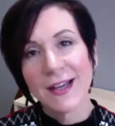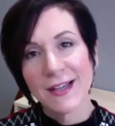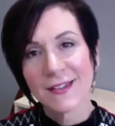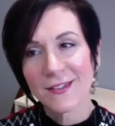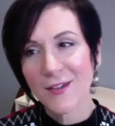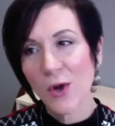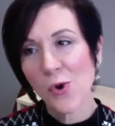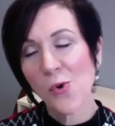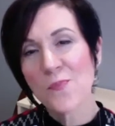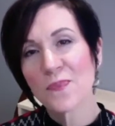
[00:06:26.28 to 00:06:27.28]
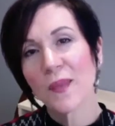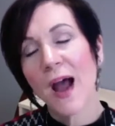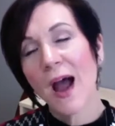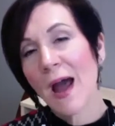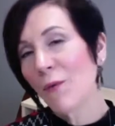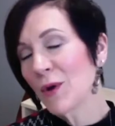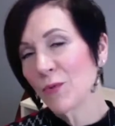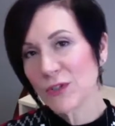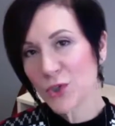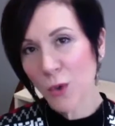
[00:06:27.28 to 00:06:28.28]
And so I want to
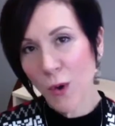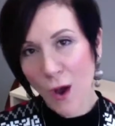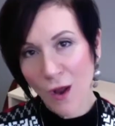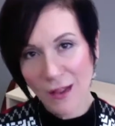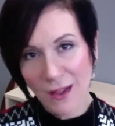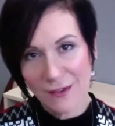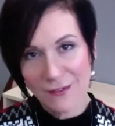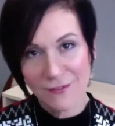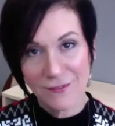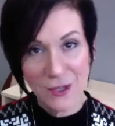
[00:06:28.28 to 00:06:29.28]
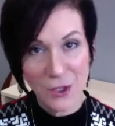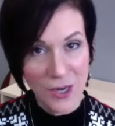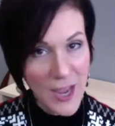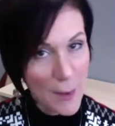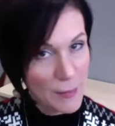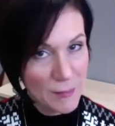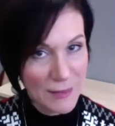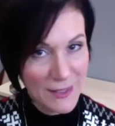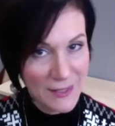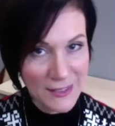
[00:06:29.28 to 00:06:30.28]
wish you all a very happy
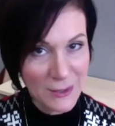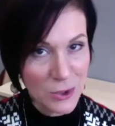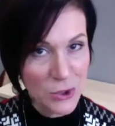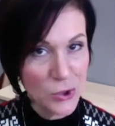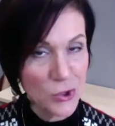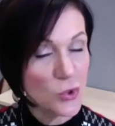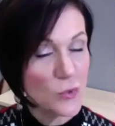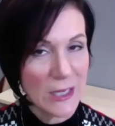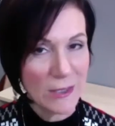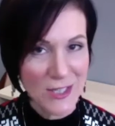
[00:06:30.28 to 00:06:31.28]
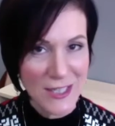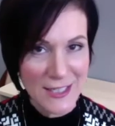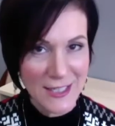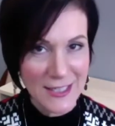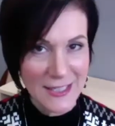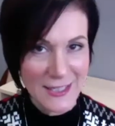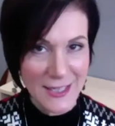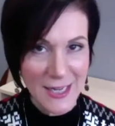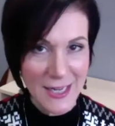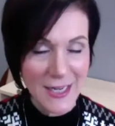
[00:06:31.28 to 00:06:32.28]
beginning to
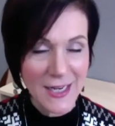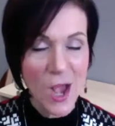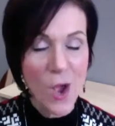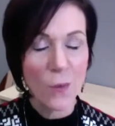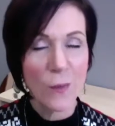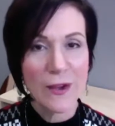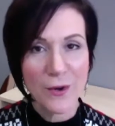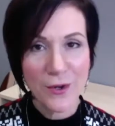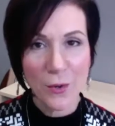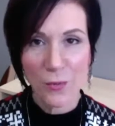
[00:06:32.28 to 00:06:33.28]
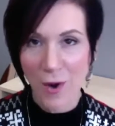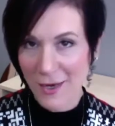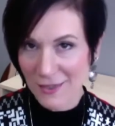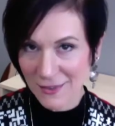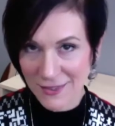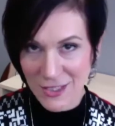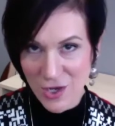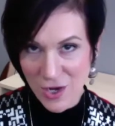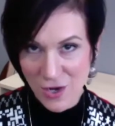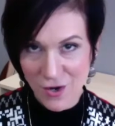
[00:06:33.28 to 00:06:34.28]
2019. We are going to rock this
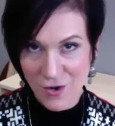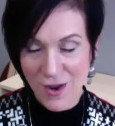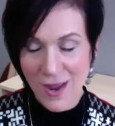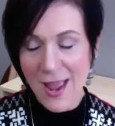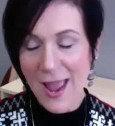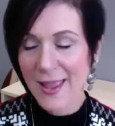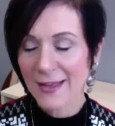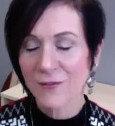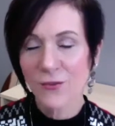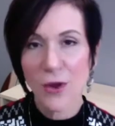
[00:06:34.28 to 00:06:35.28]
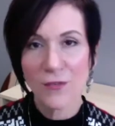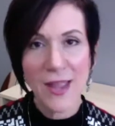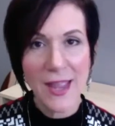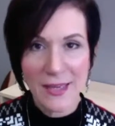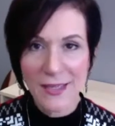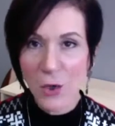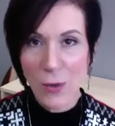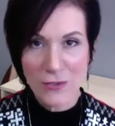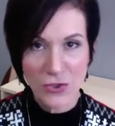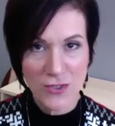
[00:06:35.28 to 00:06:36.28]
year. And if you have any
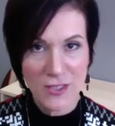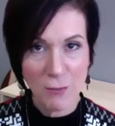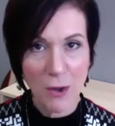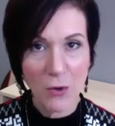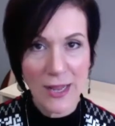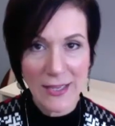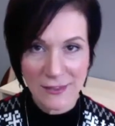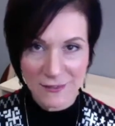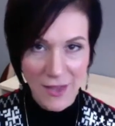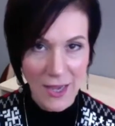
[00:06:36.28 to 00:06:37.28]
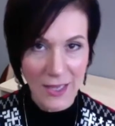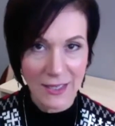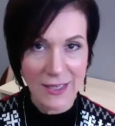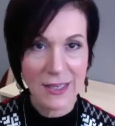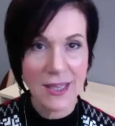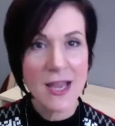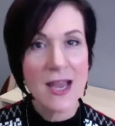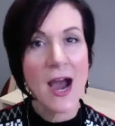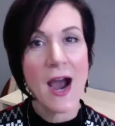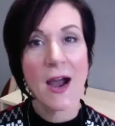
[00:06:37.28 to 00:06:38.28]
questions about anxiety,
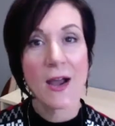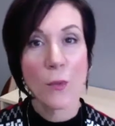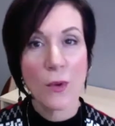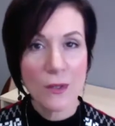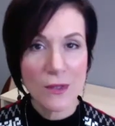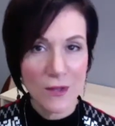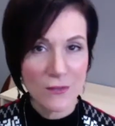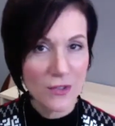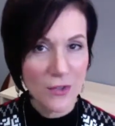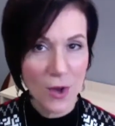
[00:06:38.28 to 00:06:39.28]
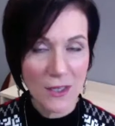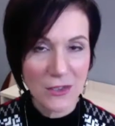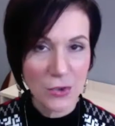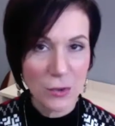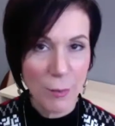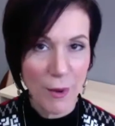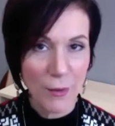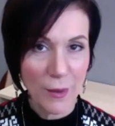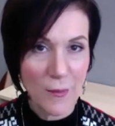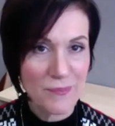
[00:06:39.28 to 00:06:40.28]
I would love to talk to you
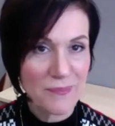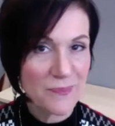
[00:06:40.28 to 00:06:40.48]
about them.